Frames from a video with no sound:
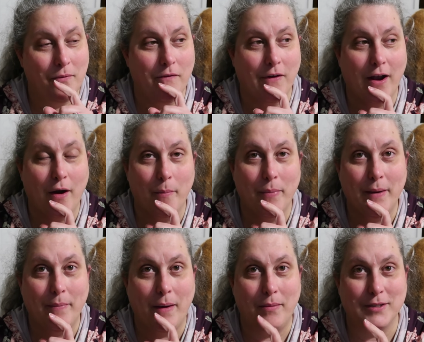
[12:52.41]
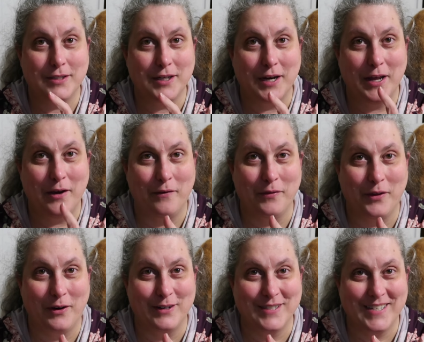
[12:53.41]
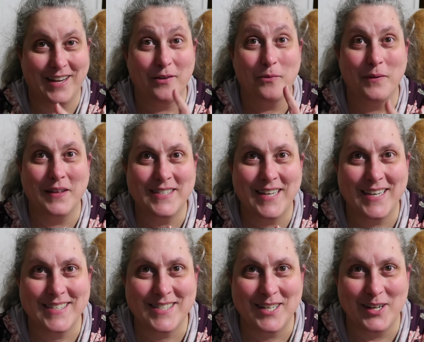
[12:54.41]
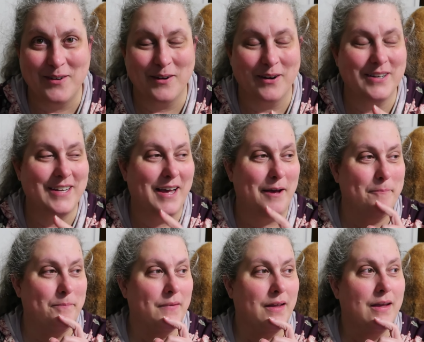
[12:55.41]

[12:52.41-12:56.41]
we've got our big Bible study on Thursday, the one that takes the longer time.